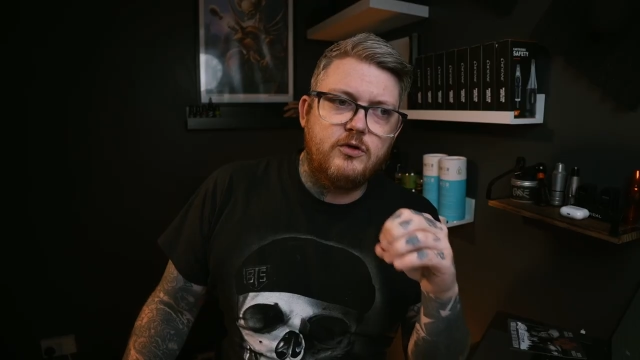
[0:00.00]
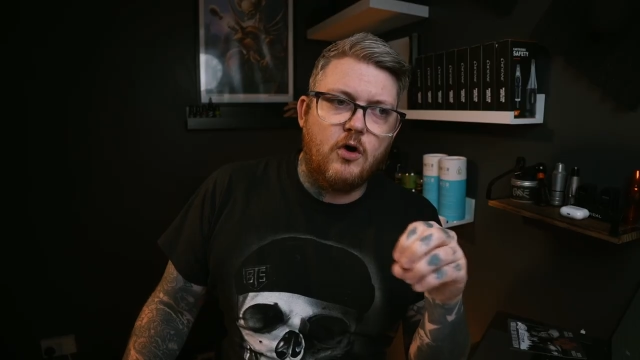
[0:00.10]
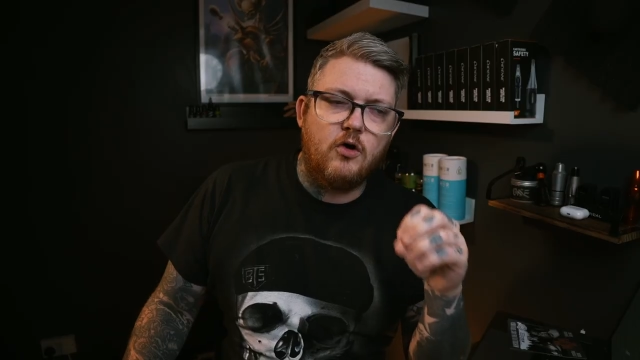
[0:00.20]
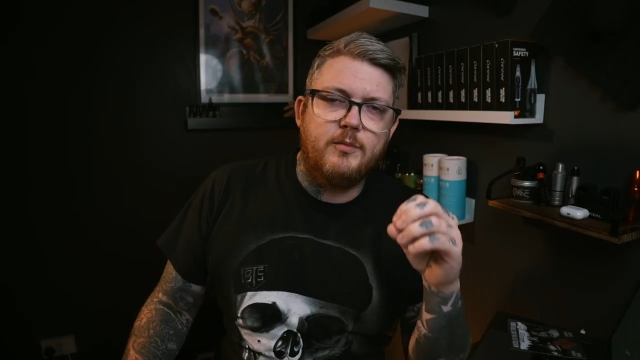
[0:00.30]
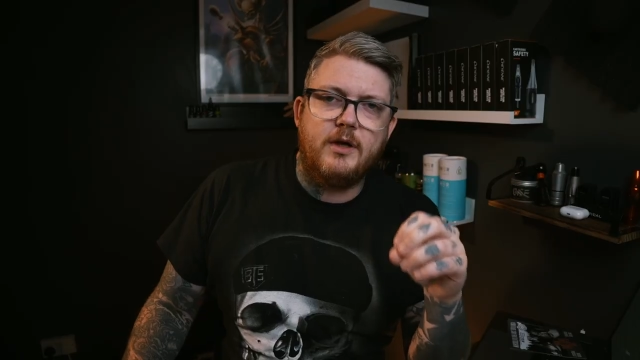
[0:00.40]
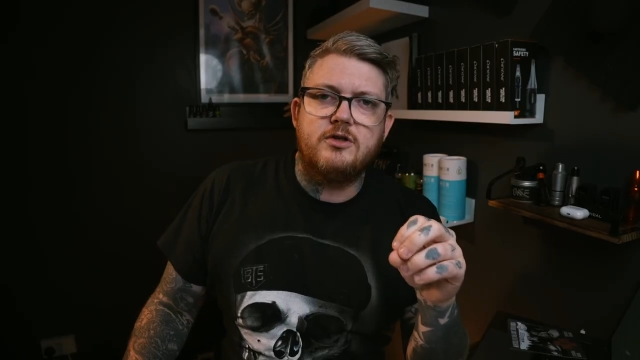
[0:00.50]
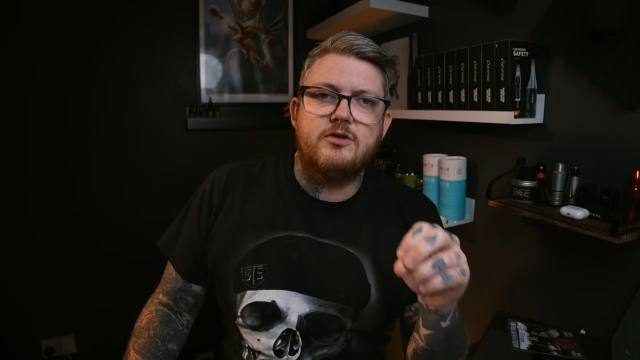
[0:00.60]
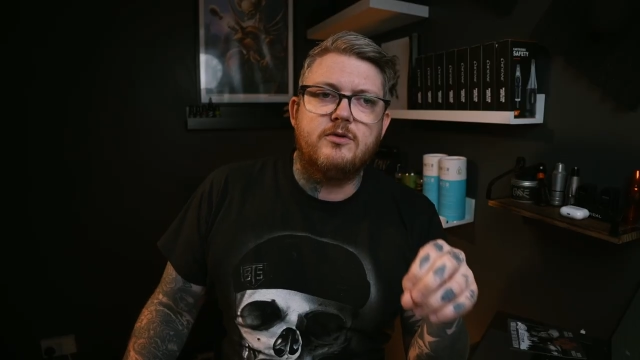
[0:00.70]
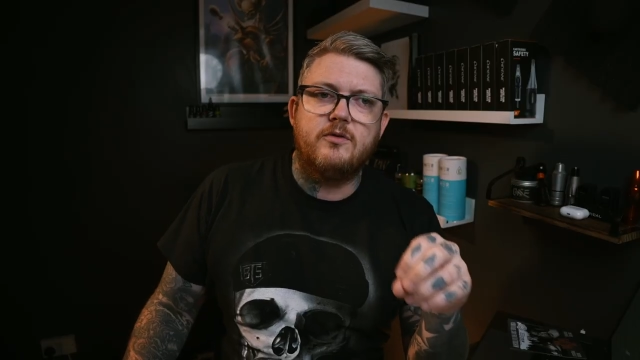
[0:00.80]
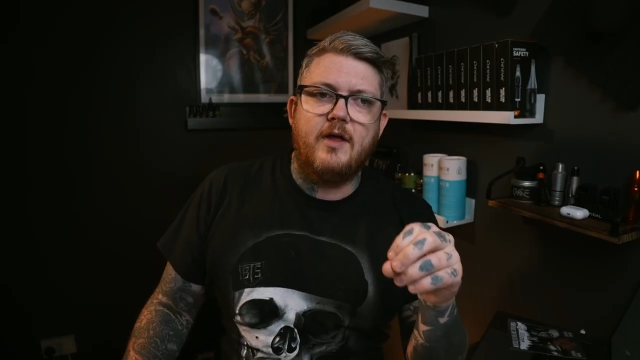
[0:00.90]
Gotta make
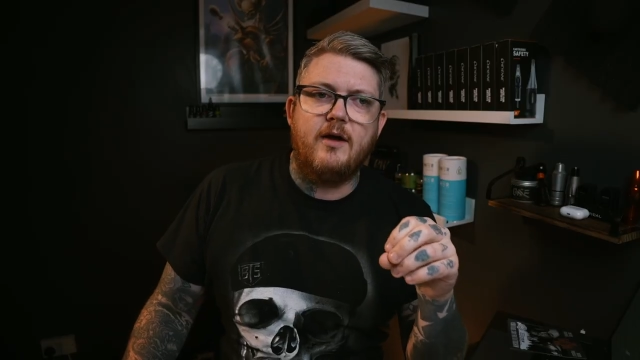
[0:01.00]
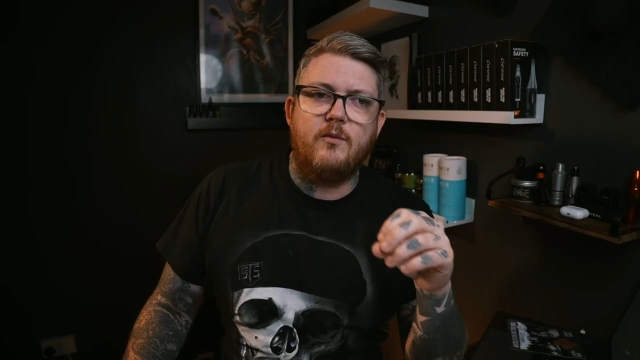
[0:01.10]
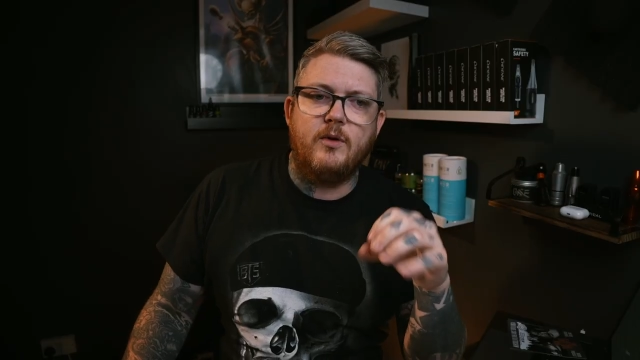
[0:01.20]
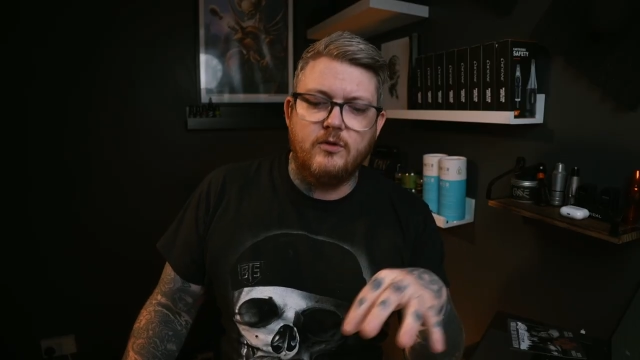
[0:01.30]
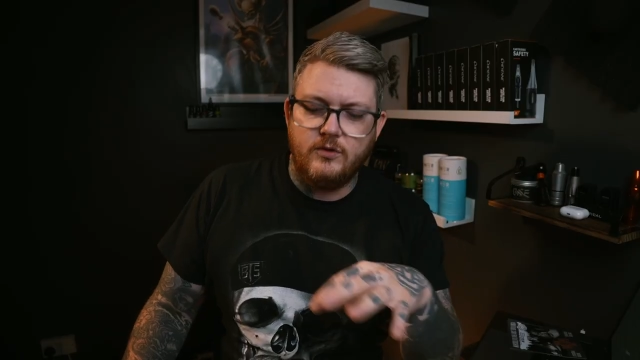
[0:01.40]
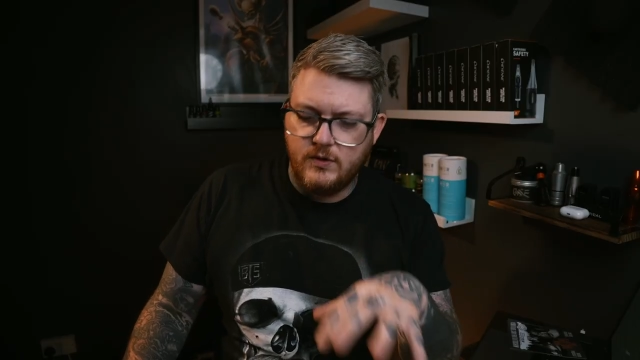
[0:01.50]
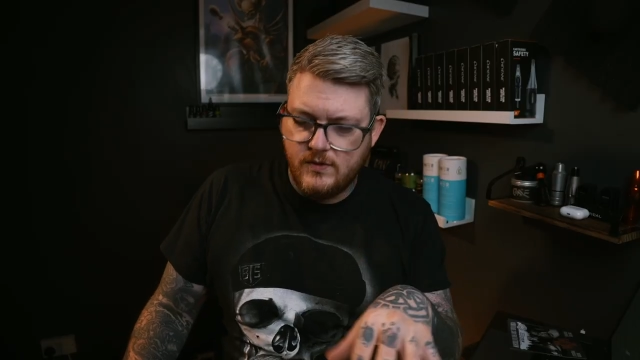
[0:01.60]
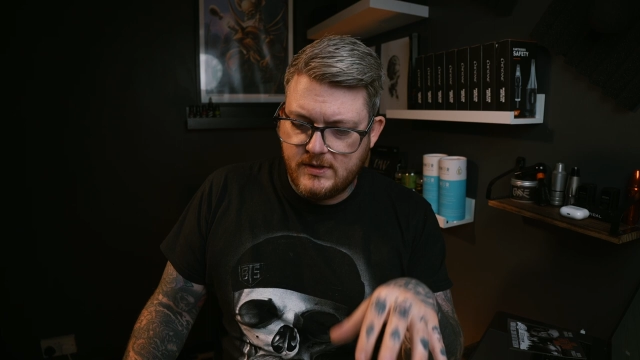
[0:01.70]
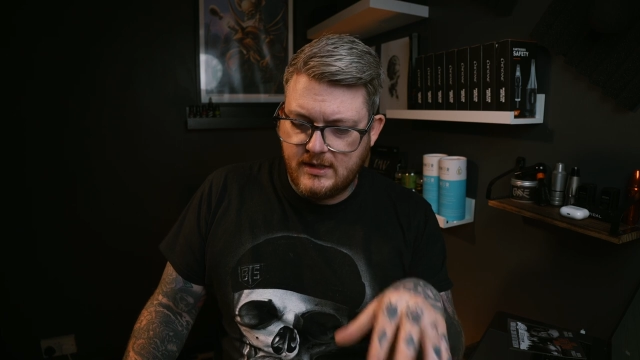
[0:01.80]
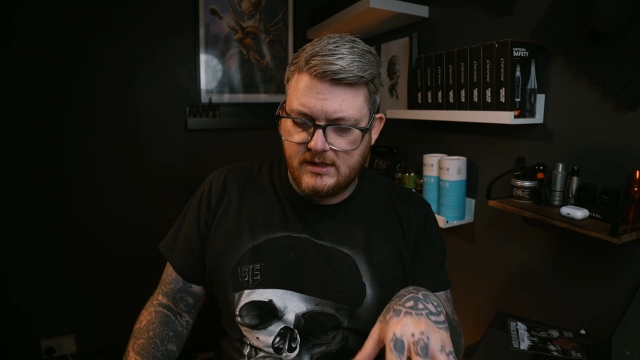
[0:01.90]
sure that when you're
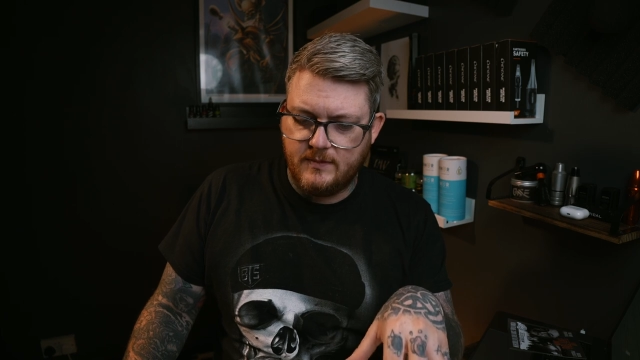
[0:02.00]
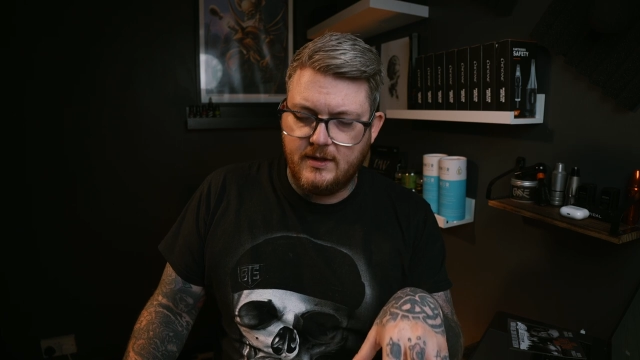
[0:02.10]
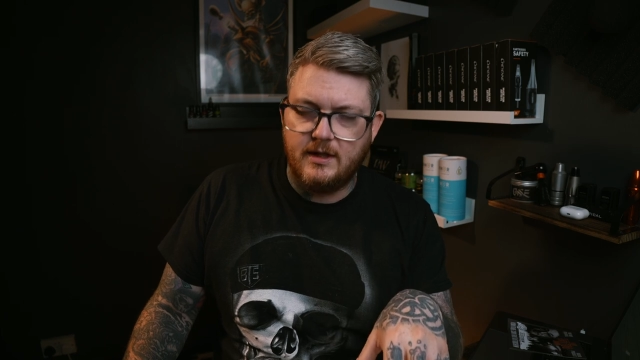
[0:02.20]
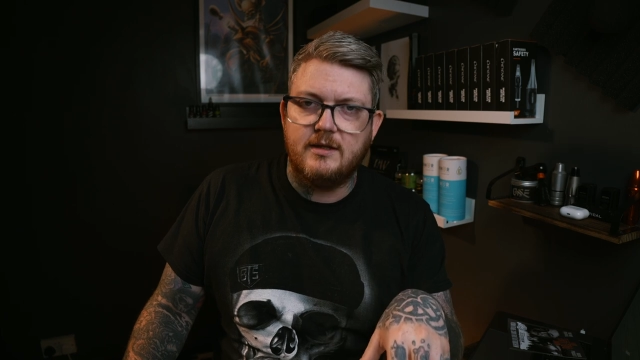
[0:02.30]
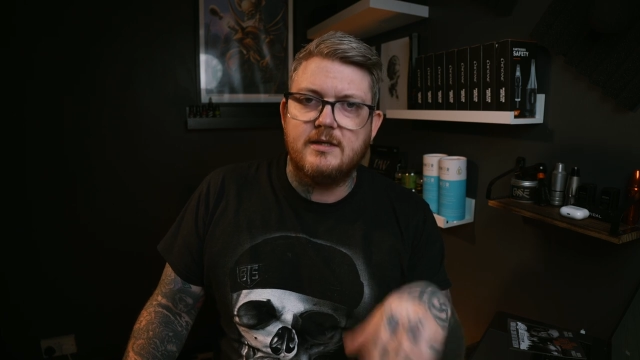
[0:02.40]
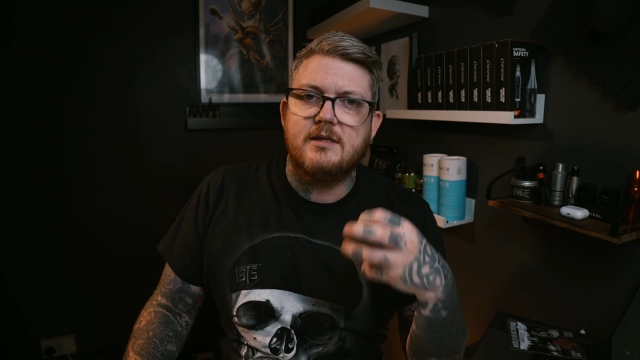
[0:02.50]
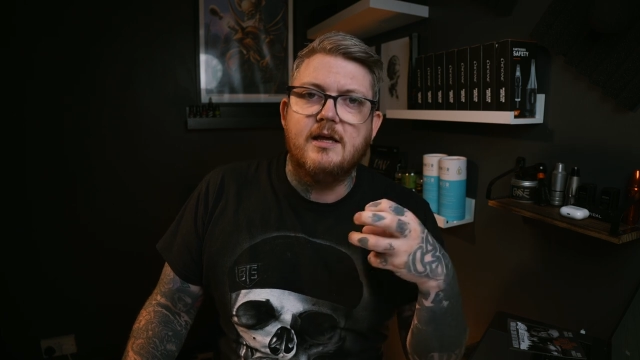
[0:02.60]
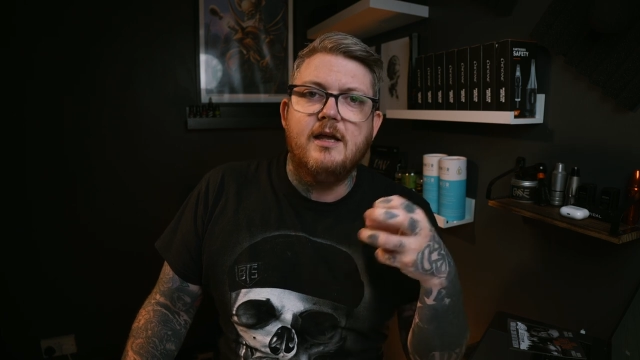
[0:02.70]
using something like this,